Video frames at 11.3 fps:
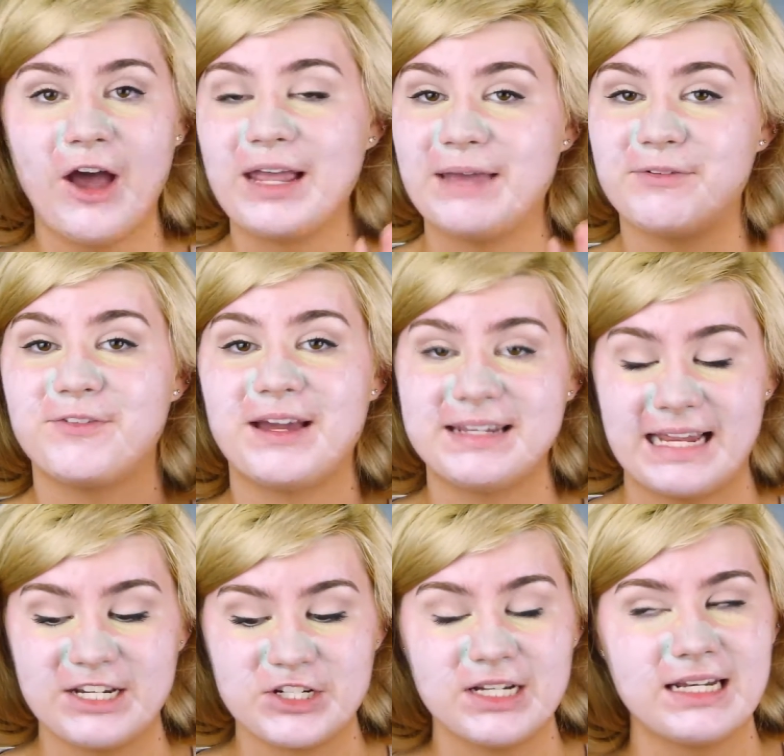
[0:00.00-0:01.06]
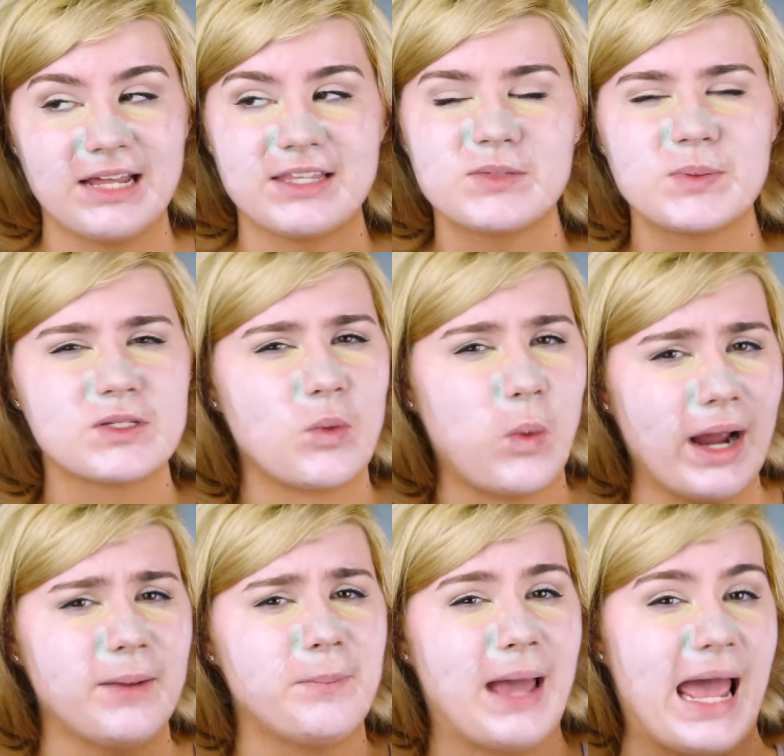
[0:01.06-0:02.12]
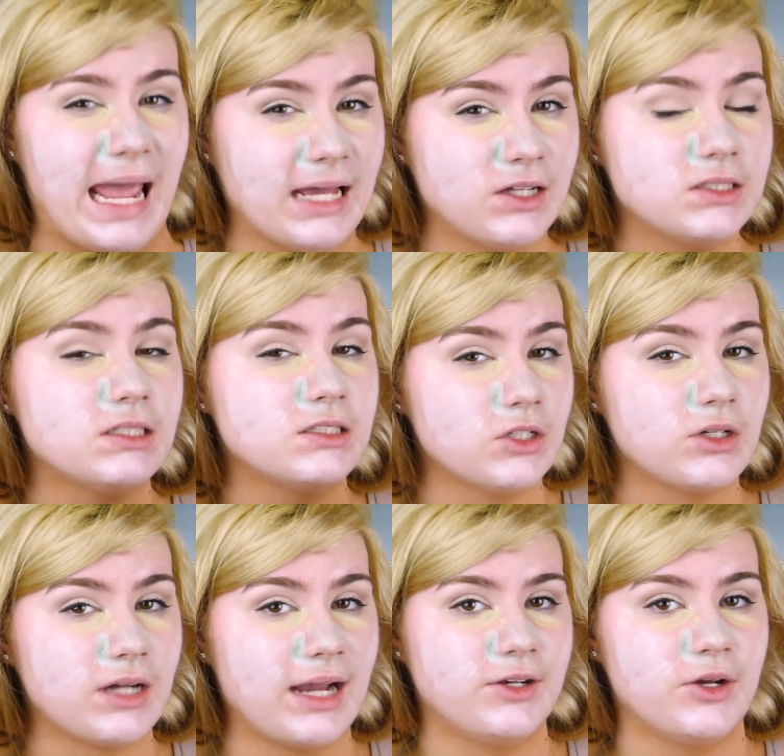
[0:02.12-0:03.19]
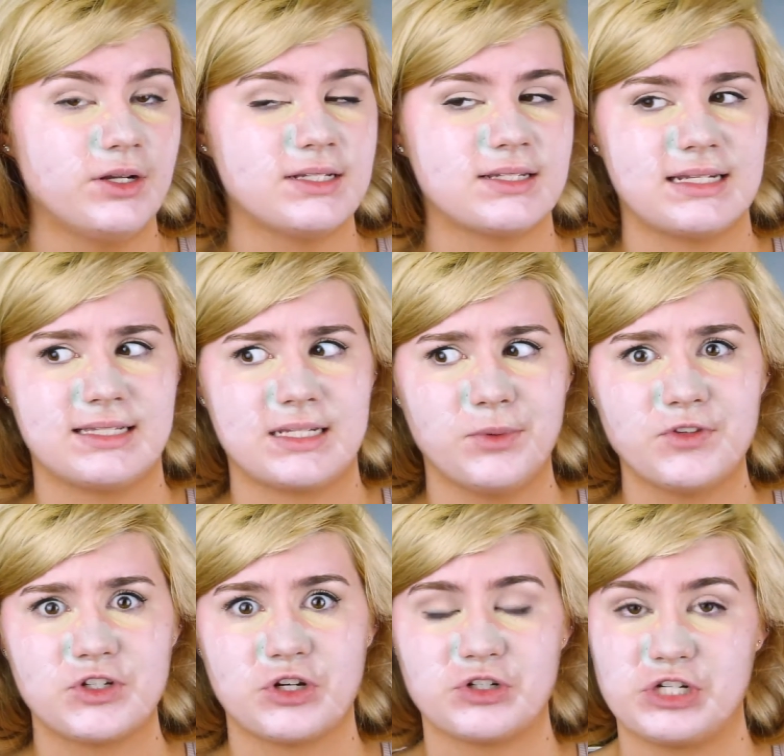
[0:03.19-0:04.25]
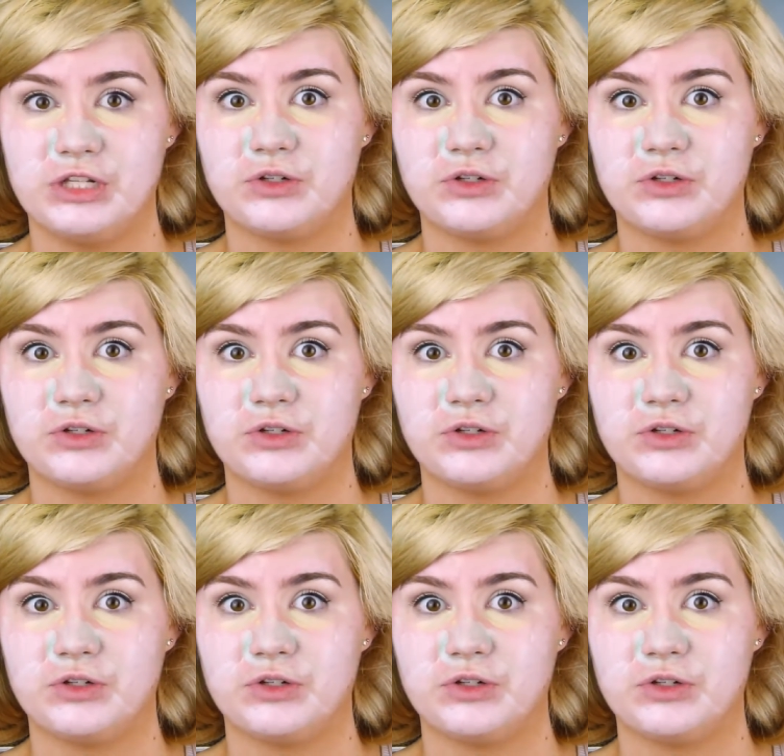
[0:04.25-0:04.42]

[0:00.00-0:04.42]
Okay, for foundation, now this was quite a pale look I noticed. In some of the shots she